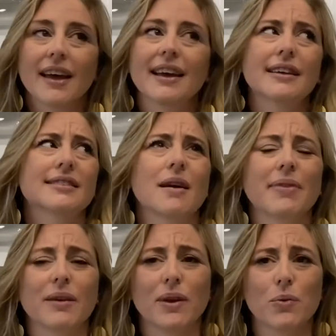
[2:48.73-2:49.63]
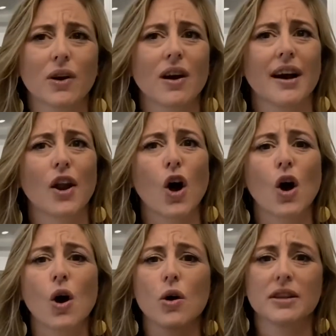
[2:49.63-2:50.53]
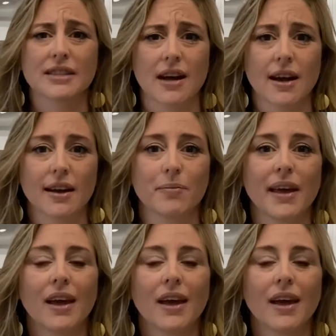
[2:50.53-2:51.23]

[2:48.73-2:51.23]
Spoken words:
It's something we work on all the time.